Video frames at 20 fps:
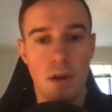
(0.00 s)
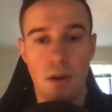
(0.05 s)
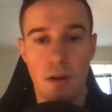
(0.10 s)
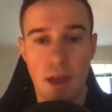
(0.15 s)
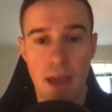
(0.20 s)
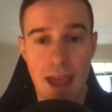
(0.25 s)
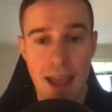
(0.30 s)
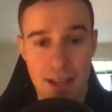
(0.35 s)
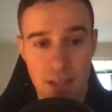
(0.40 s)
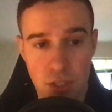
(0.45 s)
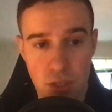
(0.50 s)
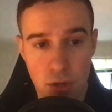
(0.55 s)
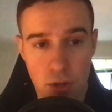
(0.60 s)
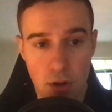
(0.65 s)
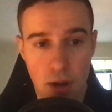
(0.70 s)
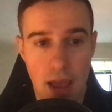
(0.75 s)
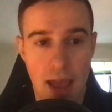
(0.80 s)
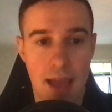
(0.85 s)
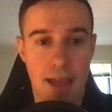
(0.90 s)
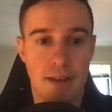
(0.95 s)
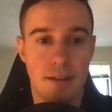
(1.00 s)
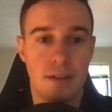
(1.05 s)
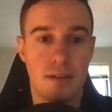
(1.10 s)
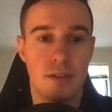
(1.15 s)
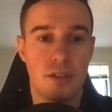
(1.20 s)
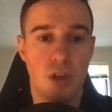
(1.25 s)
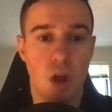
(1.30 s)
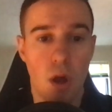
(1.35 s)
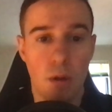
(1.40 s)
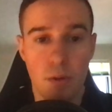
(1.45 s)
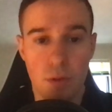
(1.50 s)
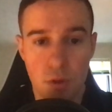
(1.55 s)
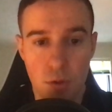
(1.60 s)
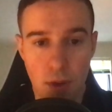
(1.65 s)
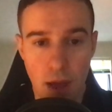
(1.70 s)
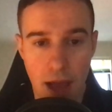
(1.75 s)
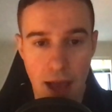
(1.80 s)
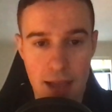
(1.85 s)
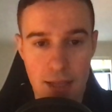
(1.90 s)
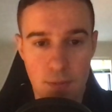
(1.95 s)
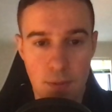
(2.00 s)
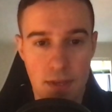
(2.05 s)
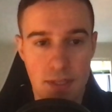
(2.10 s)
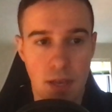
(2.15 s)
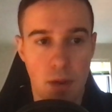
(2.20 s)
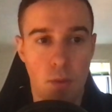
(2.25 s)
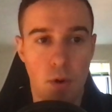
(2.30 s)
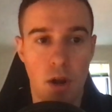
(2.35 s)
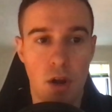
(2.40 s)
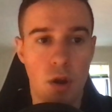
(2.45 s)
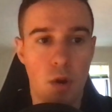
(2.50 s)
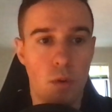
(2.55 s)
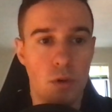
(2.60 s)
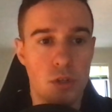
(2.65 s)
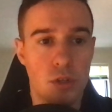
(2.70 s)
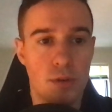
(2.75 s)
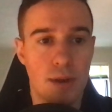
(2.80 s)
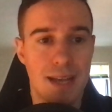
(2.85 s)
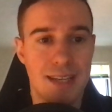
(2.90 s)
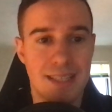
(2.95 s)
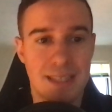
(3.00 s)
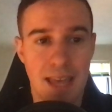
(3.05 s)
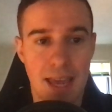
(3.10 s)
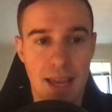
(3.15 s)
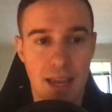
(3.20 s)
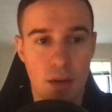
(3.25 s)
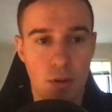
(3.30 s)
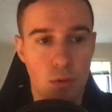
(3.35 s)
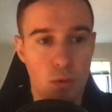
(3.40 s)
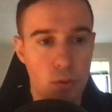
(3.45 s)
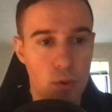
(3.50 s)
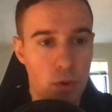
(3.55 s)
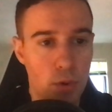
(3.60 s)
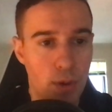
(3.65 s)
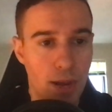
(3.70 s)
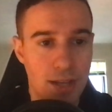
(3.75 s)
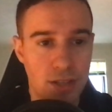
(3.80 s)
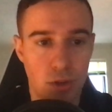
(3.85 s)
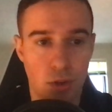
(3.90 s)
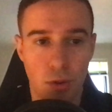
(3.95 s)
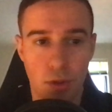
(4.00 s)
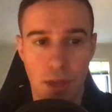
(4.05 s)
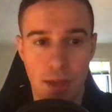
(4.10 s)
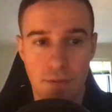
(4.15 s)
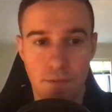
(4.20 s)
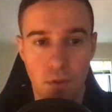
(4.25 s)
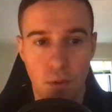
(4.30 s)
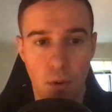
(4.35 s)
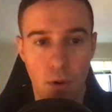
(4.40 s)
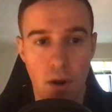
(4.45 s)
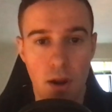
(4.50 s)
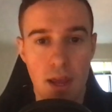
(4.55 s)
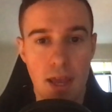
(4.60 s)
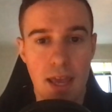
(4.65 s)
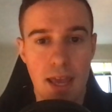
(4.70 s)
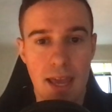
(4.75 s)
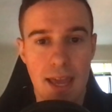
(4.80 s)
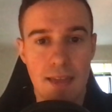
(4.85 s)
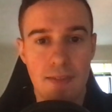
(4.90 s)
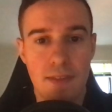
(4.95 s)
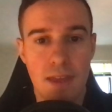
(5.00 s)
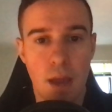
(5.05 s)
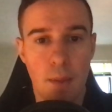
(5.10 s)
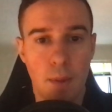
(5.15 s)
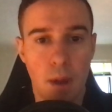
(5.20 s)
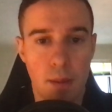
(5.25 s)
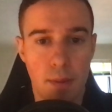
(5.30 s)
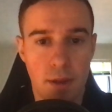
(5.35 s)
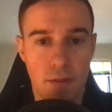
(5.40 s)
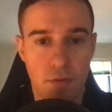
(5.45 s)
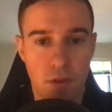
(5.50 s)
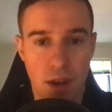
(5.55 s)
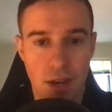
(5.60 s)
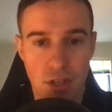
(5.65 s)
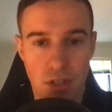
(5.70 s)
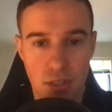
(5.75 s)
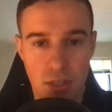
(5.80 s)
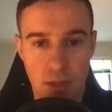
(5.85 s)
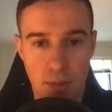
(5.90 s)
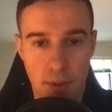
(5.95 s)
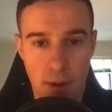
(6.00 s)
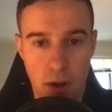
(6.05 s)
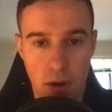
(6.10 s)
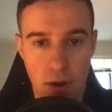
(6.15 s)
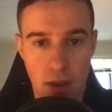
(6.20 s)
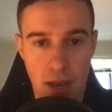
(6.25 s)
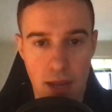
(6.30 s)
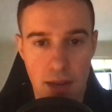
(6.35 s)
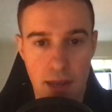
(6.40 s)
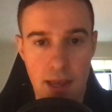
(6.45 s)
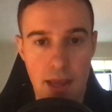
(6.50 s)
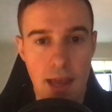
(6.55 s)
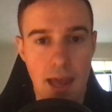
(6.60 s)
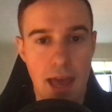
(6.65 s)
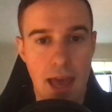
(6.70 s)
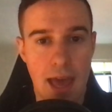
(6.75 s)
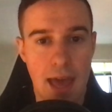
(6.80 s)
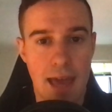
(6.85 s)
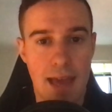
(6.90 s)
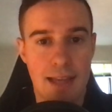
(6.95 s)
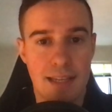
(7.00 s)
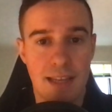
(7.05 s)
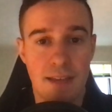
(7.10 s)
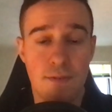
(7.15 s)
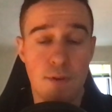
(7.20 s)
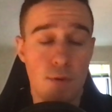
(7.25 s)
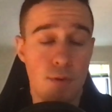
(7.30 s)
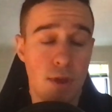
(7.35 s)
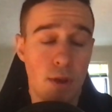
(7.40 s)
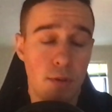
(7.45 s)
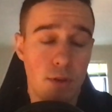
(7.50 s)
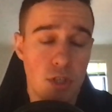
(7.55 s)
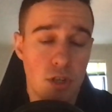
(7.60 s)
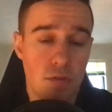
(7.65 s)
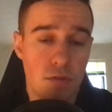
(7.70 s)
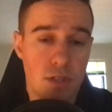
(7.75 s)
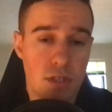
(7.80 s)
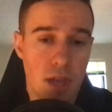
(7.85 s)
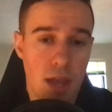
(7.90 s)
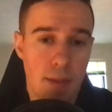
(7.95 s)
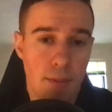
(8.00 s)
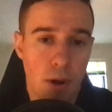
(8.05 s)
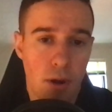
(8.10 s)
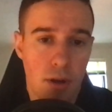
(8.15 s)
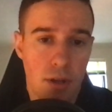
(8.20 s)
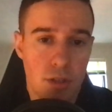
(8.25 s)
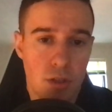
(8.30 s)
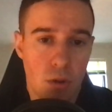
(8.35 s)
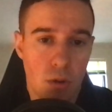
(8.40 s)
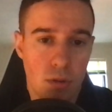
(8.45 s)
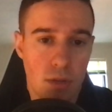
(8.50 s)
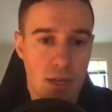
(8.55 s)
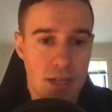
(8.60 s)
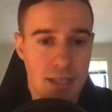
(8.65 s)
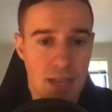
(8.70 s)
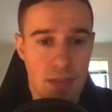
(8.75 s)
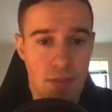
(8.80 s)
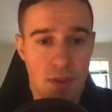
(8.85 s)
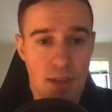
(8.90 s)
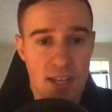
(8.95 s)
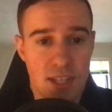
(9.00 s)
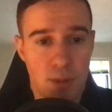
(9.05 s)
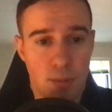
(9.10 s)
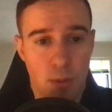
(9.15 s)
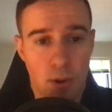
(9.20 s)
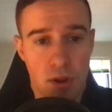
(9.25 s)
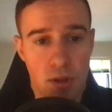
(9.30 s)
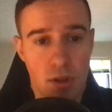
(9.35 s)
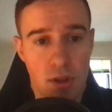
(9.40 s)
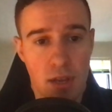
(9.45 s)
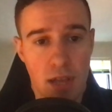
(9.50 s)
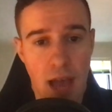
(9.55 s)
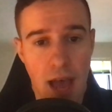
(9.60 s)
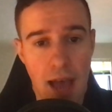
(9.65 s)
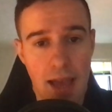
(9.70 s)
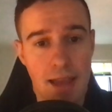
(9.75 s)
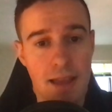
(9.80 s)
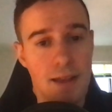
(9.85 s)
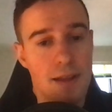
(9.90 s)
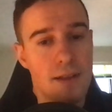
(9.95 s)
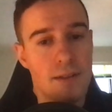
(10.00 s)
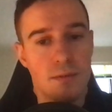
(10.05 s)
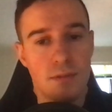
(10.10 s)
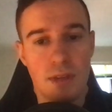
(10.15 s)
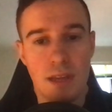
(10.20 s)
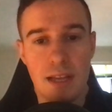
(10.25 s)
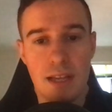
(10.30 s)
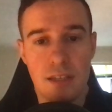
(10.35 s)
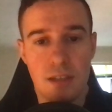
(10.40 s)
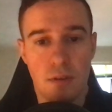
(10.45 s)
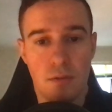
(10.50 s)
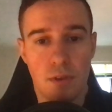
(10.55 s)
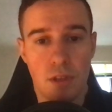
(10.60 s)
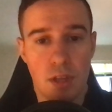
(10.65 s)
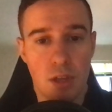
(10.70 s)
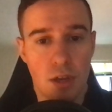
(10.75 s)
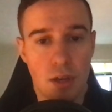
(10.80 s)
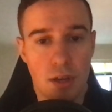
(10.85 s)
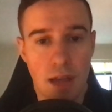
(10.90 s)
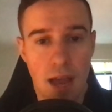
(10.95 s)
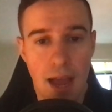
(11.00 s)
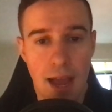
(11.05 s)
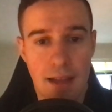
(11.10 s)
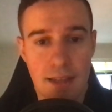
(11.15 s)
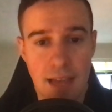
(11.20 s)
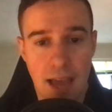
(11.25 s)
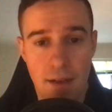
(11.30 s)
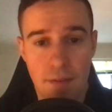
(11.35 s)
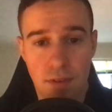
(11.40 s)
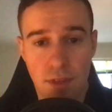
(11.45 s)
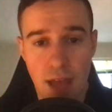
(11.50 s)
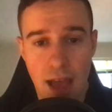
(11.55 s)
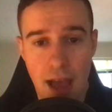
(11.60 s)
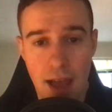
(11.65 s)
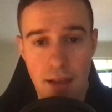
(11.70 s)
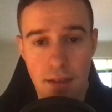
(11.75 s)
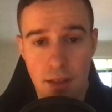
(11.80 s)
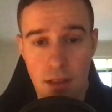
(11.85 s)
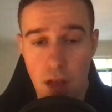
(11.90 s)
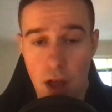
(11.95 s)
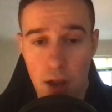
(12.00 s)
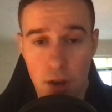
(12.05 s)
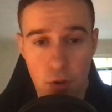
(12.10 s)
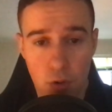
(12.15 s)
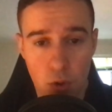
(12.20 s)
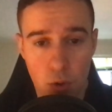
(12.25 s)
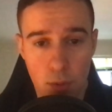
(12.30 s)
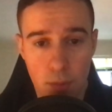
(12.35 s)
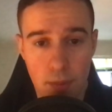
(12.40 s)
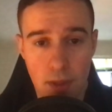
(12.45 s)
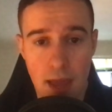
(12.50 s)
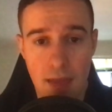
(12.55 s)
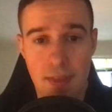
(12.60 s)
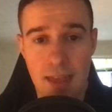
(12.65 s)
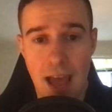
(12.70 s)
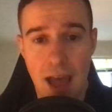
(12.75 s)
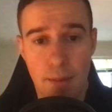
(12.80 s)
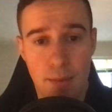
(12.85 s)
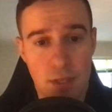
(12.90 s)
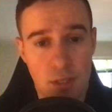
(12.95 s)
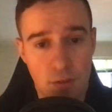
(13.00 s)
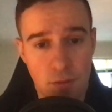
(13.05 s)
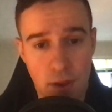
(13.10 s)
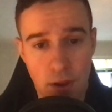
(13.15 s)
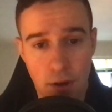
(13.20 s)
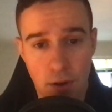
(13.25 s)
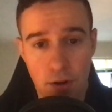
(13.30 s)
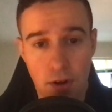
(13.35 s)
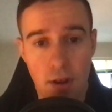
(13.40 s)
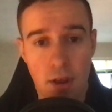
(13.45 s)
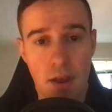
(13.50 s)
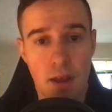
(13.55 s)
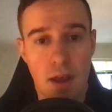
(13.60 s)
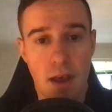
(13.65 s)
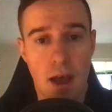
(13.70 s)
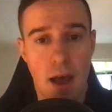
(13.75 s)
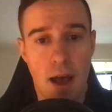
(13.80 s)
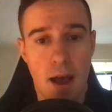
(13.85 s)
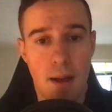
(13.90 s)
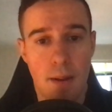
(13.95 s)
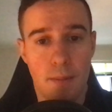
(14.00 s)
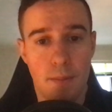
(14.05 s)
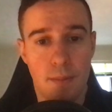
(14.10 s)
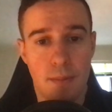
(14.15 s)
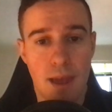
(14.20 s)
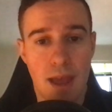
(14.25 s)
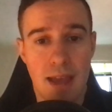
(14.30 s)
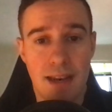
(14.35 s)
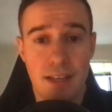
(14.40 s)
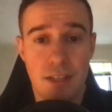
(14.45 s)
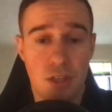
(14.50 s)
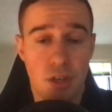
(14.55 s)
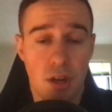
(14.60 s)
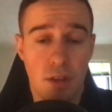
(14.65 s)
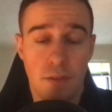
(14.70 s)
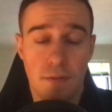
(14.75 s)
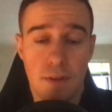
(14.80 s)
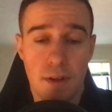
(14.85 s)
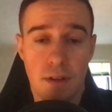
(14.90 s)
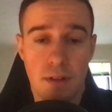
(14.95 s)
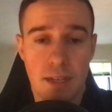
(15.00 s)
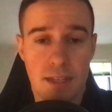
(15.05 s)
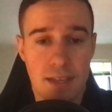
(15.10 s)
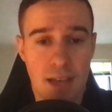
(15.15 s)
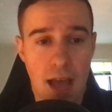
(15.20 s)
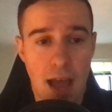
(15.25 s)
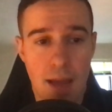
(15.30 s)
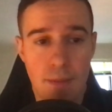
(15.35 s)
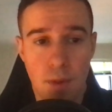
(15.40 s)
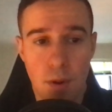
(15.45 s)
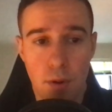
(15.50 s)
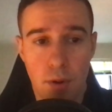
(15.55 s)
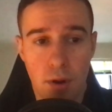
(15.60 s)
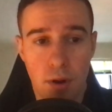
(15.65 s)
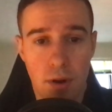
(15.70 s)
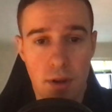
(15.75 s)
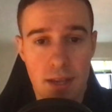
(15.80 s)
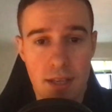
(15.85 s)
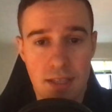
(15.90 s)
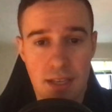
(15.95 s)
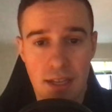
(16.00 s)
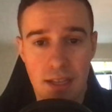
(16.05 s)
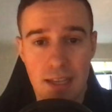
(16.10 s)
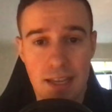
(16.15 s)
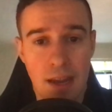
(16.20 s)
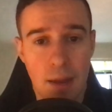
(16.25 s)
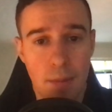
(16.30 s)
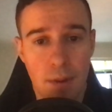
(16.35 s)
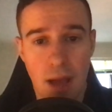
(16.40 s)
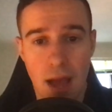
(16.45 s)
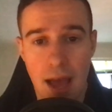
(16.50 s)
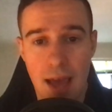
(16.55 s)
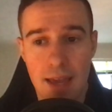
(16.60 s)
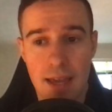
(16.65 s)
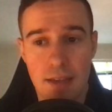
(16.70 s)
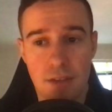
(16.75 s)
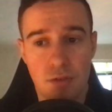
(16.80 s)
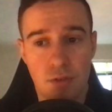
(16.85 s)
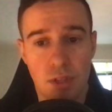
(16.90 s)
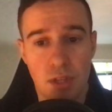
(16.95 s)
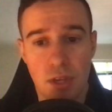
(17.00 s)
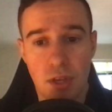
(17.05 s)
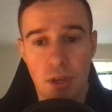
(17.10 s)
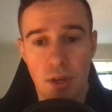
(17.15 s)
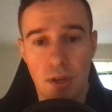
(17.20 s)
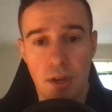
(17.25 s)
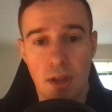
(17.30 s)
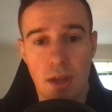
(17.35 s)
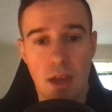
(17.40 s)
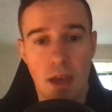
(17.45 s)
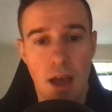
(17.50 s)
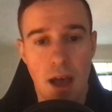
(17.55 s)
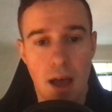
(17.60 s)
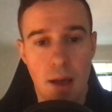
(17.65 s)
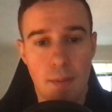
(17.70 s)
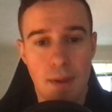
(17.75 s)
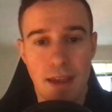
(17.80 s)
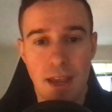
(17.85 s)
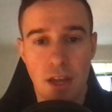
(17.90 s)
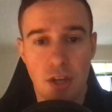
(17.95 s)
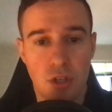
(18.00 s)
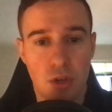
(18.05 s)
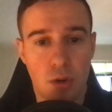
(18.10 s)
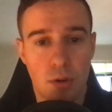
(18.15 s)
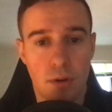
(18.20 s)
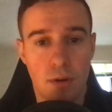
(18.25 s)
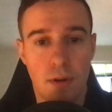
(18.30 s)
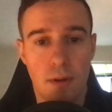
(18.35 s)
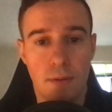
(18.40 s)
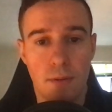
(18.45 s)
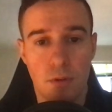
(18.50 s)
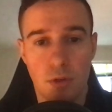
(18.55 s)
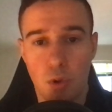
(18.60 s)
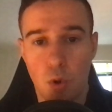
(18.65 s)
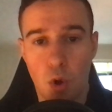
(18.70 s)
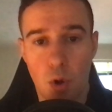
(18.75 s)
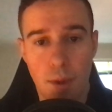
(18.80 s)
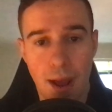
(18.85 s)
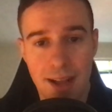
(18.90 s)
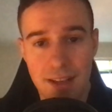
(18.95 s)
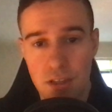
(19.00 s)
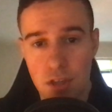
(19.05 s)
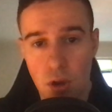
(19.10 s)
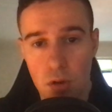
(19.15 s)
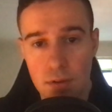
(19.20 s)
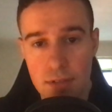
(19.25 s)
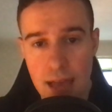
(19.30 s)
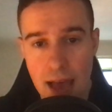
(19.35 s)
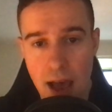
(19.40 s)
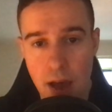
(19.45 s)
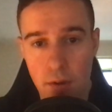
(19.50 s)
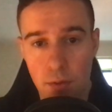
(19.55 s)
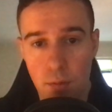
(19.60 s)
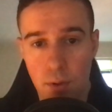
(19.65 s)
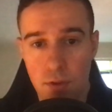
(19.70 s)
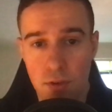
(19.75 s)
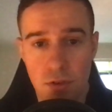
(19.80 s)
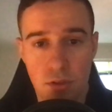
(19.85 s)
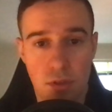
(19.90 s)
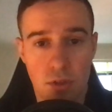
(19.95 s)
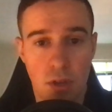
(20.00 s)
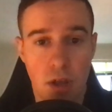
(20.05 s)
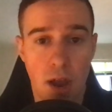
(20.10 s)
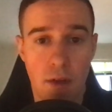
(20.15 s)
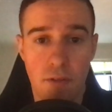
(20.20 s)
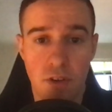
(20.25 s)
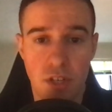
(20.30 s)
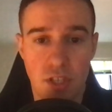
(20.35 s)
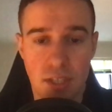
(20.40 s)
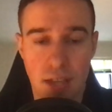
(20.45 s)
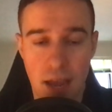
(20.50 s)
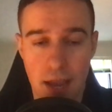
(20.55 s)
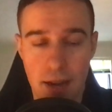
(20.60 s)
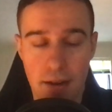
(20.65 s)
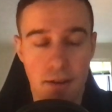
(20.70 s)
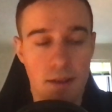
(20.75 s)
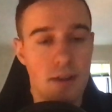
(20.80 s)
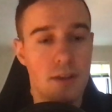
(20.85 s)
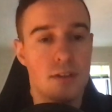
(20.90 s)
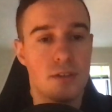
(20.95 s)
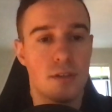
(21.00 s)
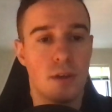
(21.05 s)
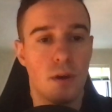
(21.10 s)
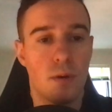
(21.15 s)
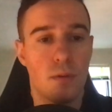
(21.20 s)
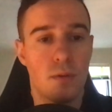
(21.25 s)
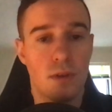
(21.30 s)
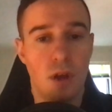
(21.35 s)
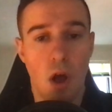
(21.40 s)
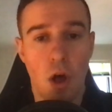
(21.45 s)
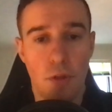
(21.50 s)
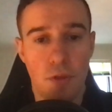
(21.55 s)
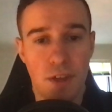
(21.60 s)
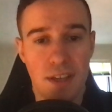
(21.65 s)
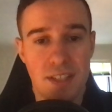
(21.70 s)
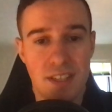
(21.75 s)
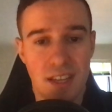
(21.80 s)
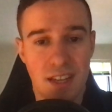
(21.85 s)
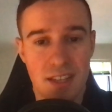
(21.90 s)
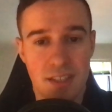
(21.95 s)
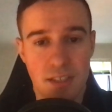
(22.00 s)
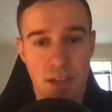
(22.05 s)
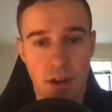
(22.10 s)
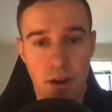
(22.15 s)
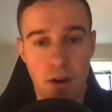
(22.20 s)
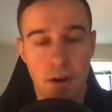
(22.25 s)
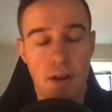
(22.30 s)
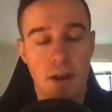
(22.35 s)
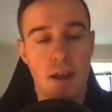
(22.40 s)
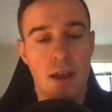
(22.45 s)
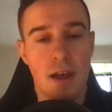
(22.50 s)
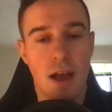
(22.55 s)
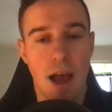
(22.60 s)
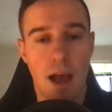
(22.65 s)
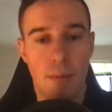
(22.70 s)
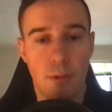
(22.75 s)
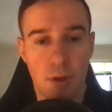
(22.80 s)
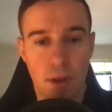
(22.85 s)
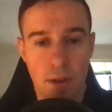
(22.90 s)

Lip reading: answer and talk with you guys, because I want to know what you guys think and who you guys are looking for in the upcoming free agency period. And if you think we should resign Marcus Golden, because I think he's a pretty good guy. He's a really good guy to have in the locker room and the atmosphere, and he's good on the field. He has a high motor. He's a cleanup guy. He's really good making sure those quarterbacks go down when the coverage is tight. So all things to consider. I'm looking